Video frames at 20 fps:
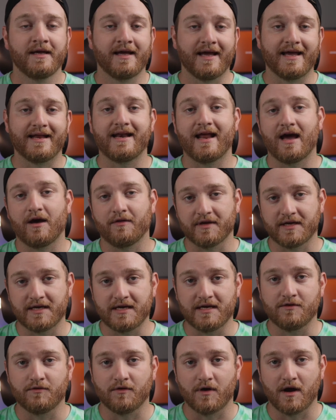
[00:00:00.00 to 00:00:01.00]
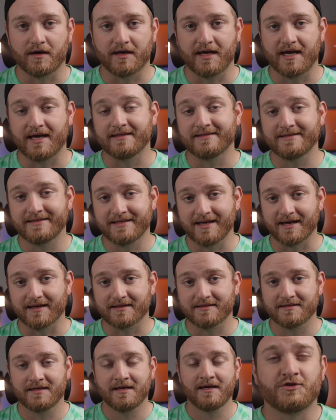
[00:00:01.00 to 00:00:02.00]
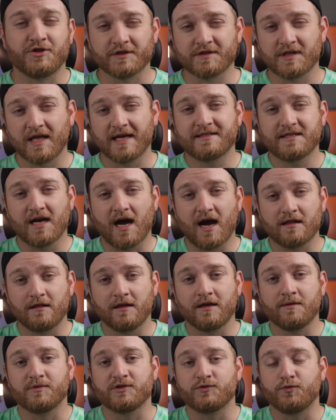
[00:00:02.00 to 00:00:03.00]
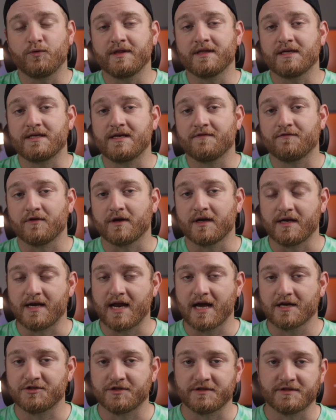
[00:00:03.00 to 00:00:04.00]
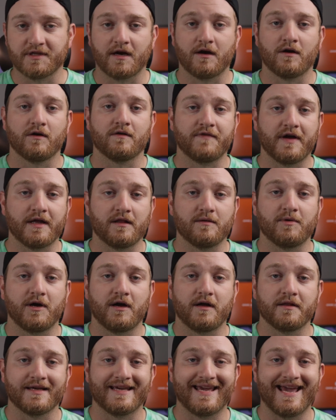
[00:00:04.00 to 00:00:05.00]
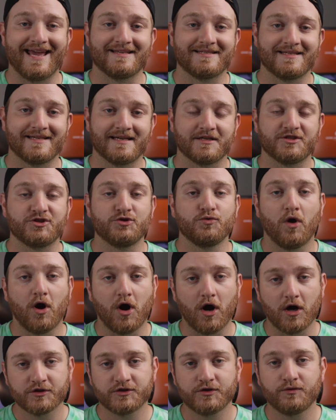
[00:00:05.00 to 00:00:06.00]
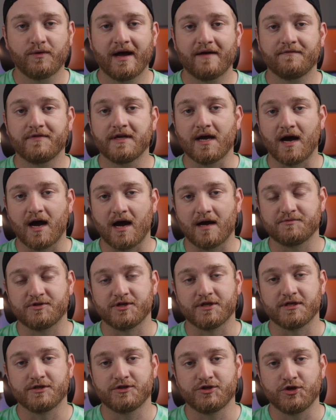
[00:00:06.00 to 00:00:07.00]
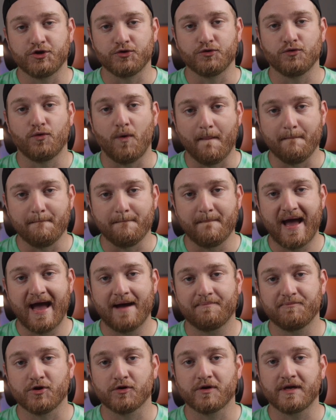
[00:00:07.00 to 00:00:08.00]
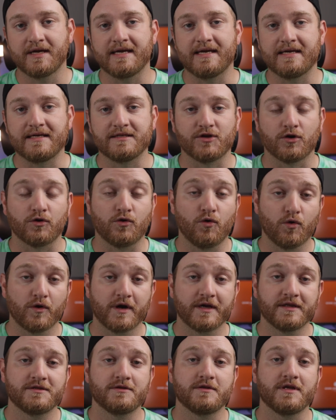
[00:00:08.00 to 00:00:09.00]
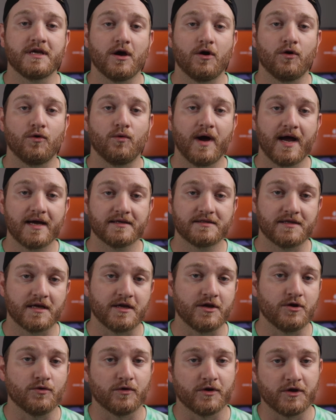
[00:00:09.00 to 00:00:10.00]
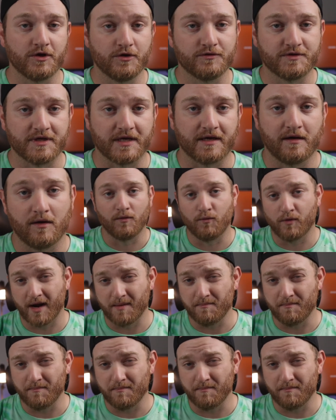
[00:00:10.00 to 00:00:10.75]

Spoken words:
and now the Keychron K6. Just like toggling between the different connections that are available on the K6, you also have the option to map your keys according to the OS that you are using. And what I